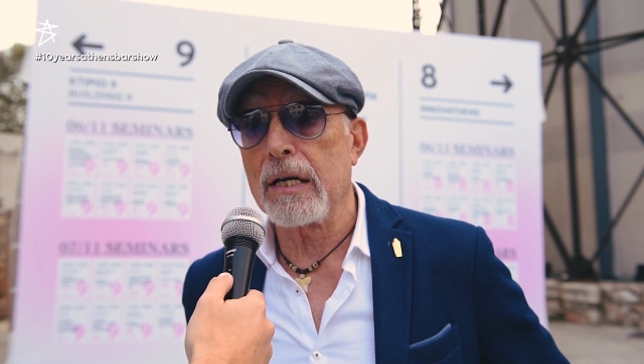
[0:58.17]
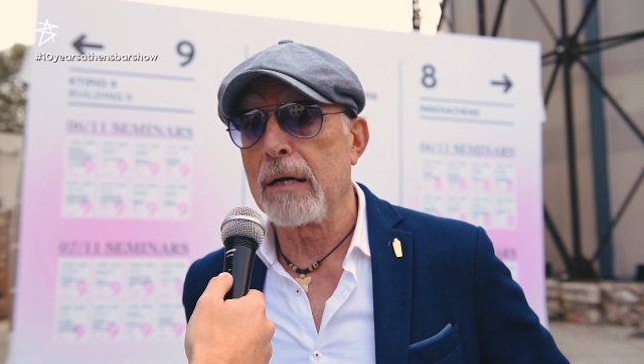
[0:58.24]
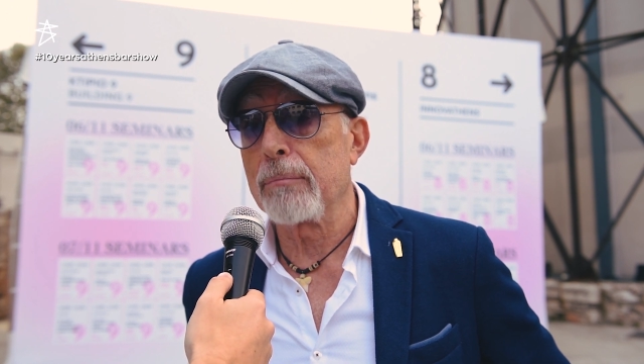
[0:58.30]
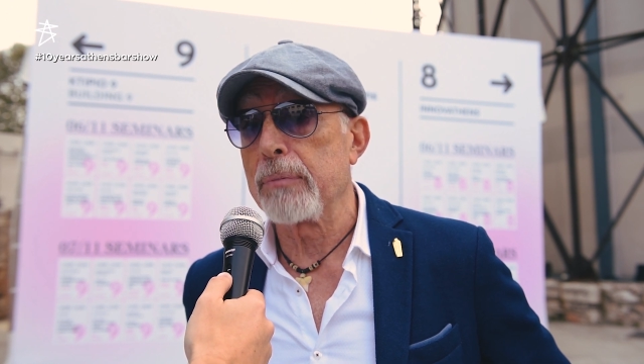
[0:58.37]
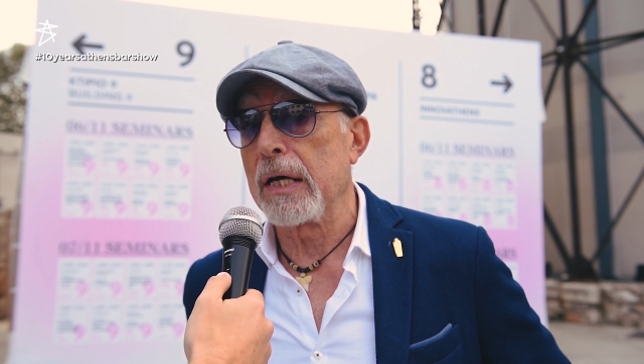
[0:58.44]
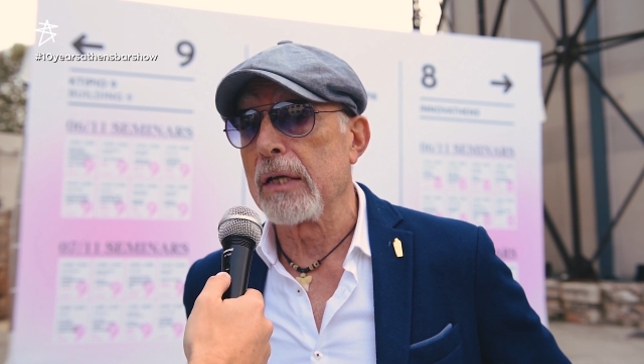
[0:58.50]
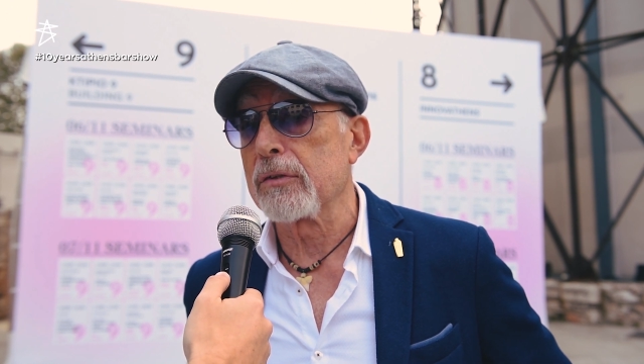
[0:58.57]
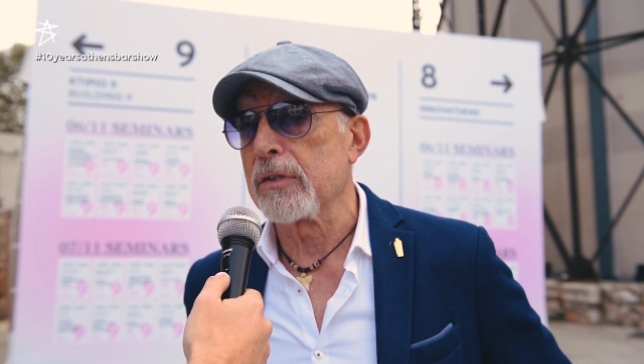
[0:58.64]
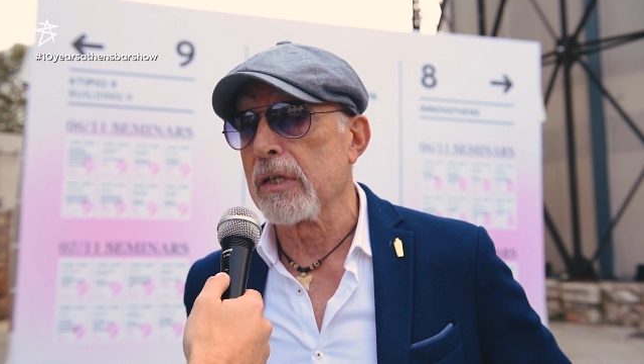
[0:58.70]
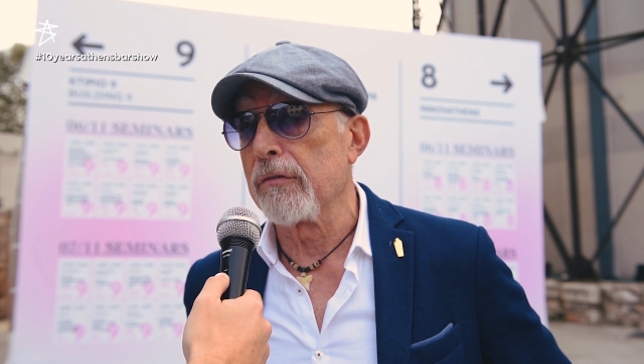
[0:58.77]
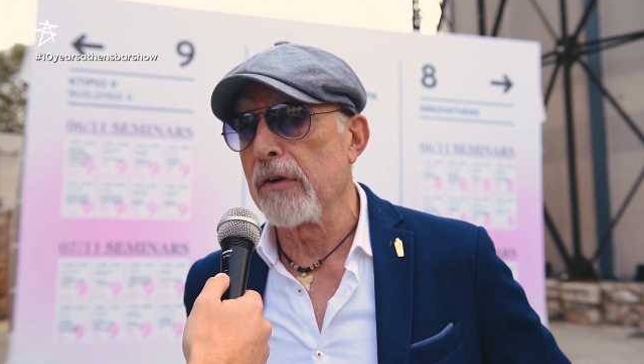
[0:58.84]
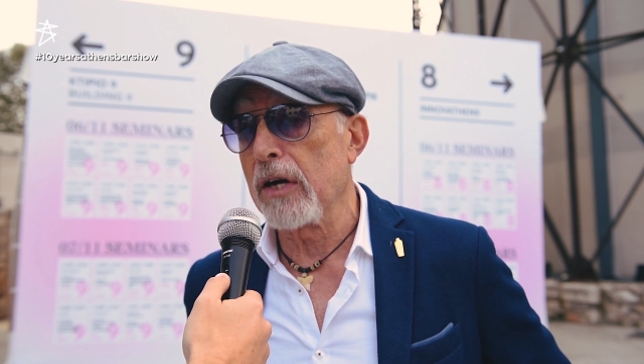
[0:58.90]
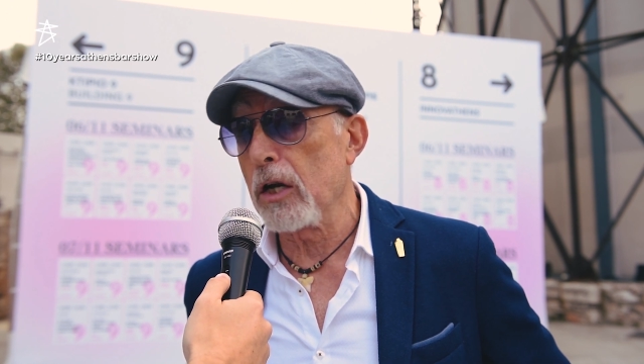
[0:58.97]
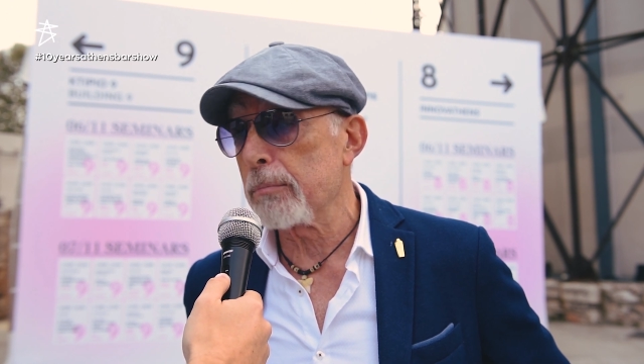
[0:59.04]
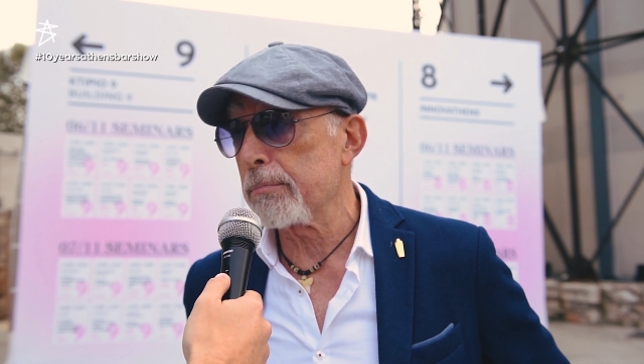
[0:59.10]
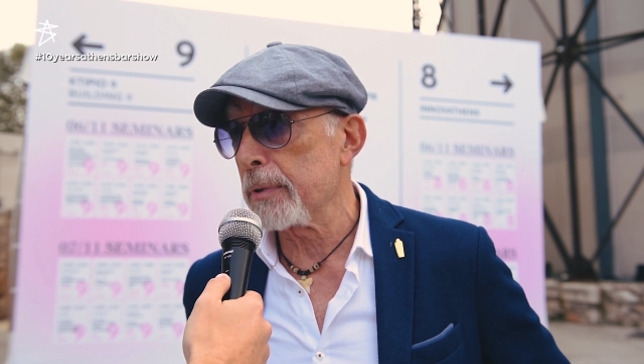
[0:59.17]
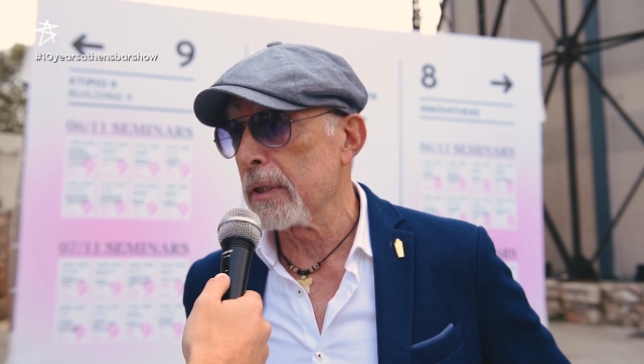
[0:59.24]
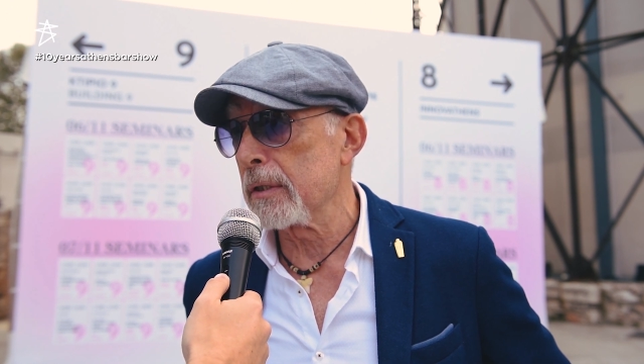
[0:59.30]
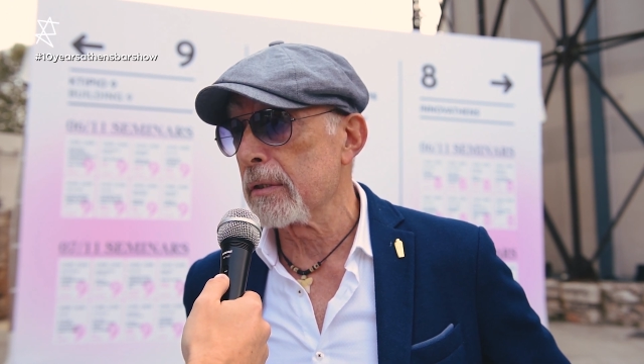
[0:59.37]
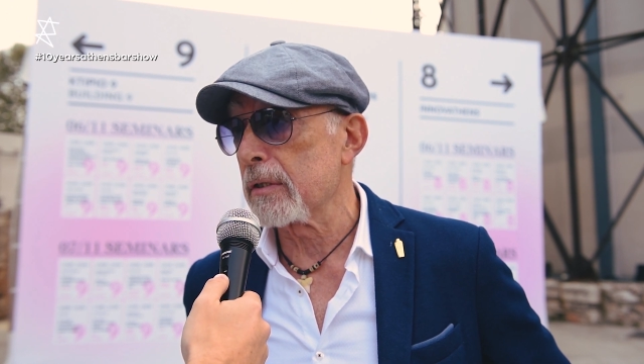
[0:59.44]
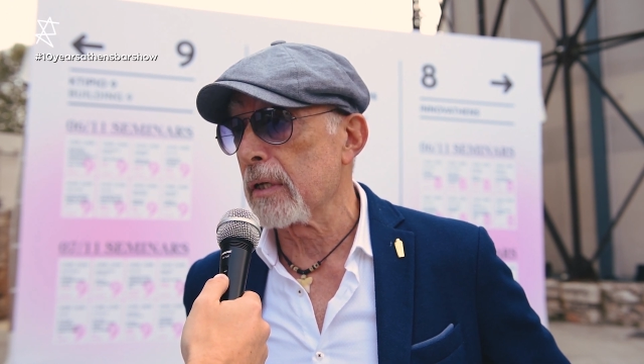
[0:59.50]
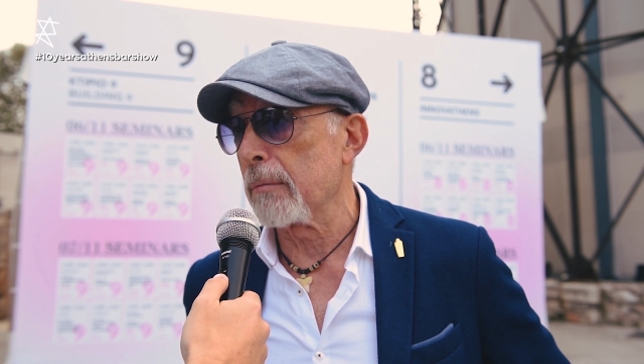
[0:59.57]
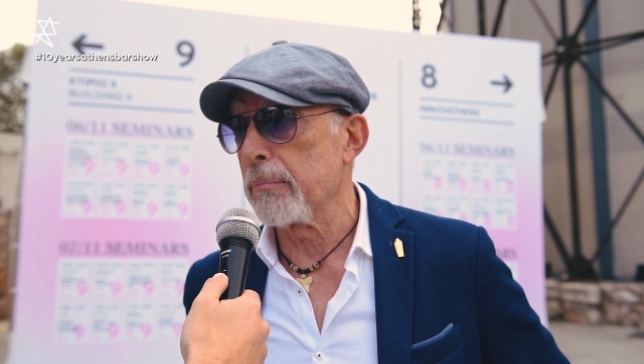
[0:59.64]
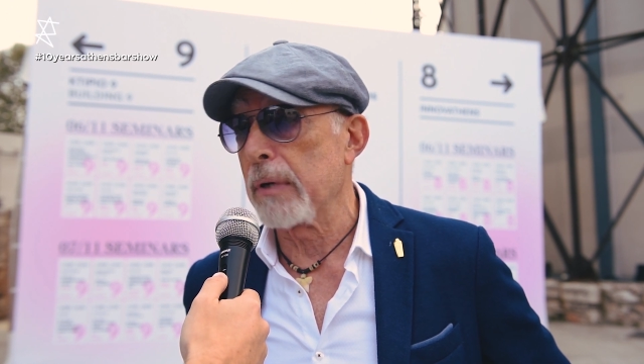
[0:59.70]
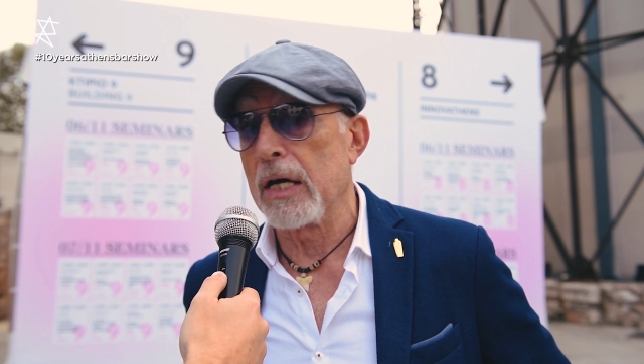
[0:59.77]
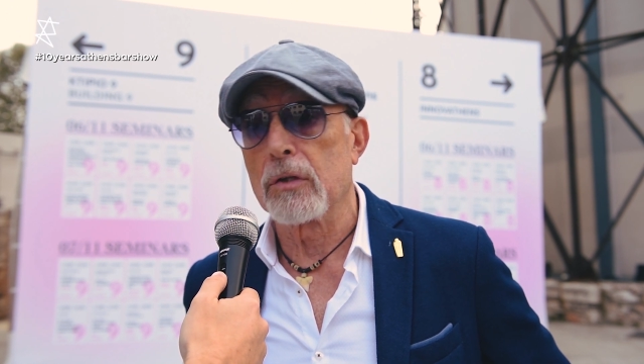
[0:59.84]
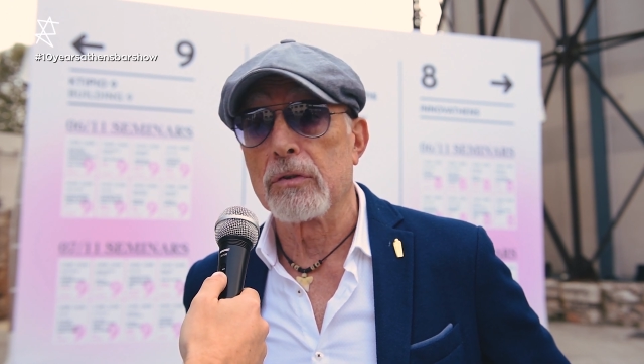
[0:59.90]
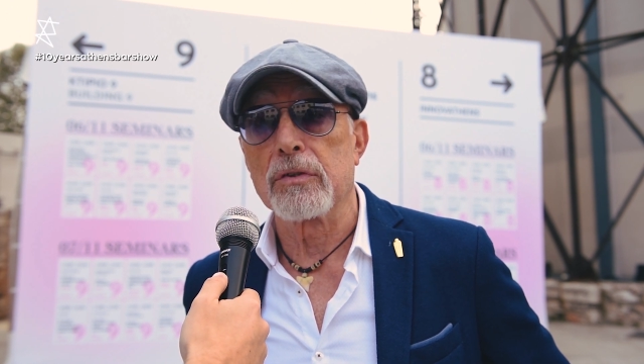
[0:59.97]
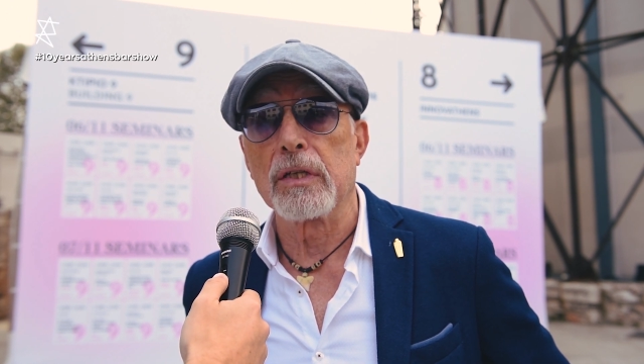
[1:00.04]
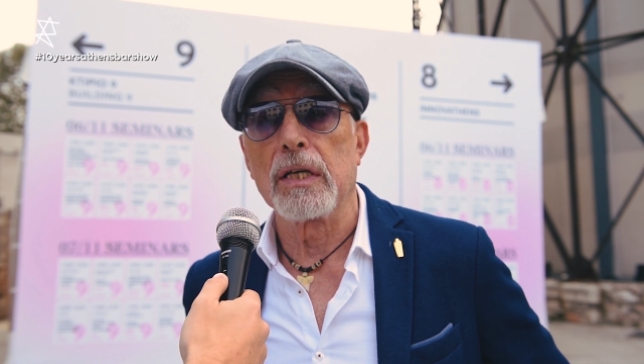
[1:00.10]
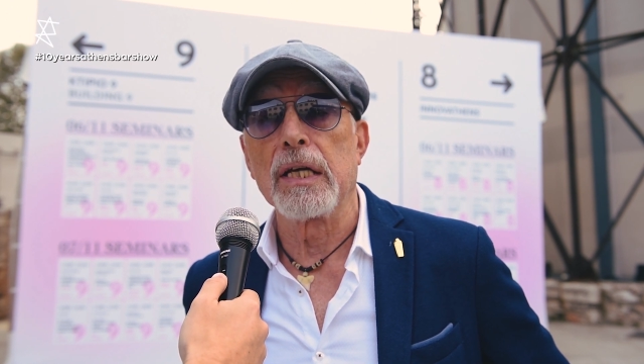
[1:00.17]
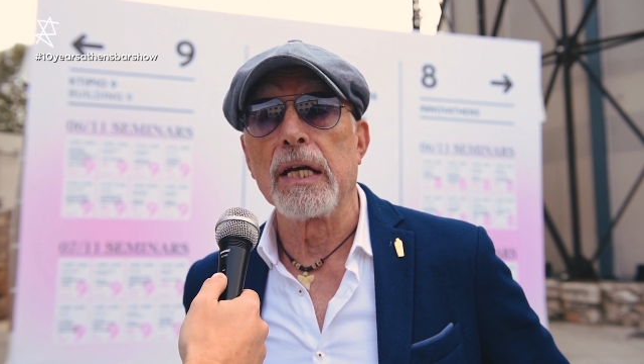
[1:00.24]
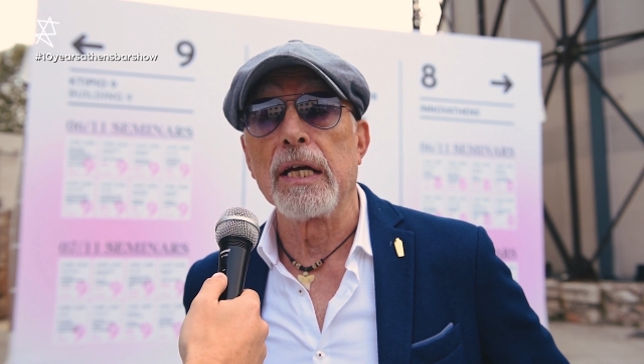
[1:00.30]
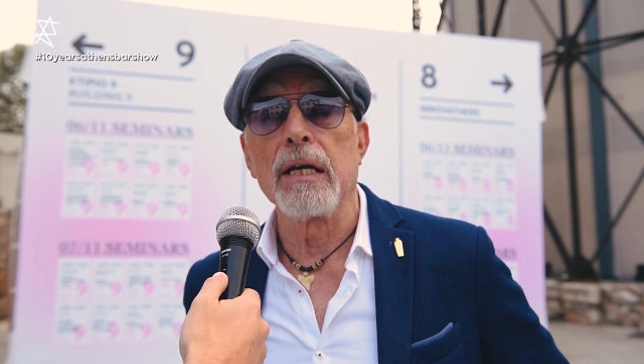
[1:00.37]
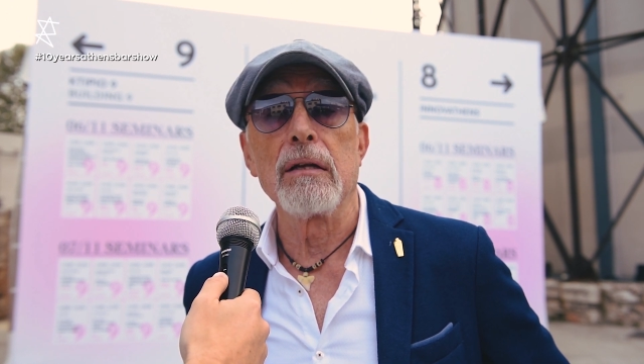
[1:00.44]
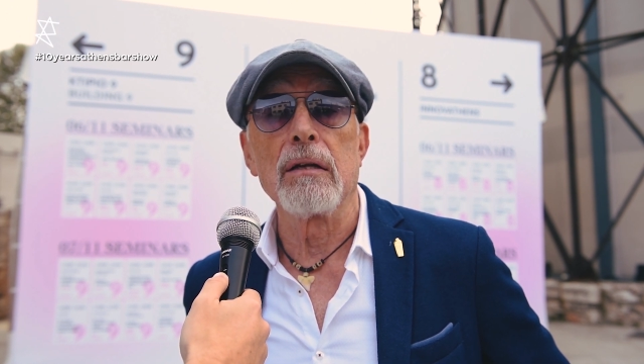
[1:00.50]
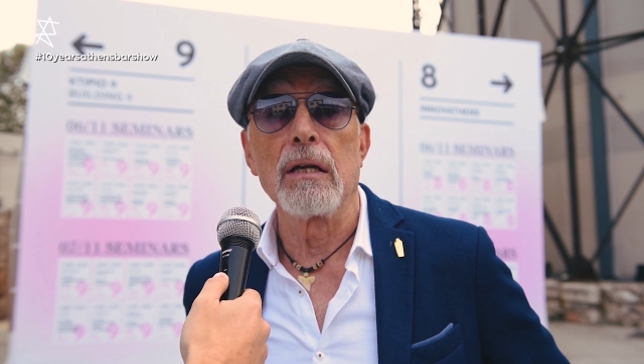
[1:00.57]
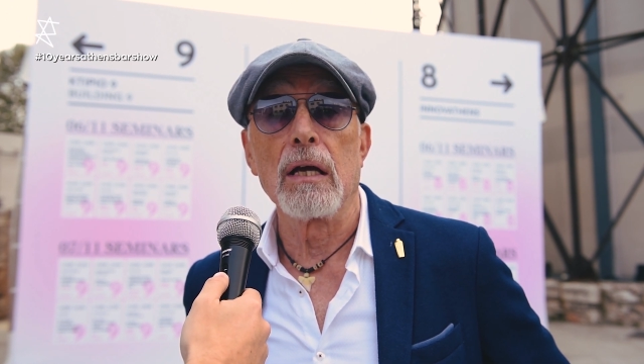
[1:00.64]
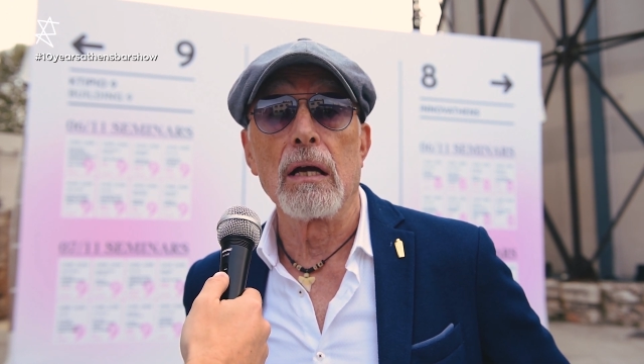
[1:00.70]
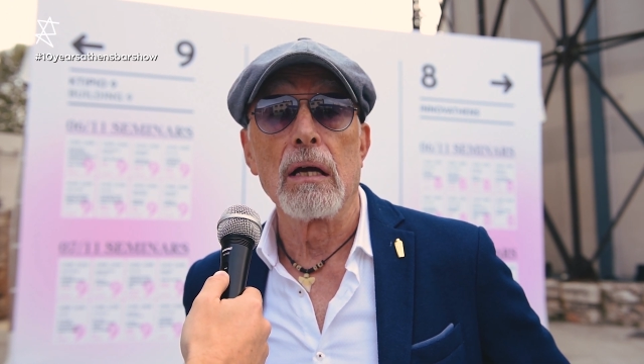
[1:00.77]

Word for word: about development, about in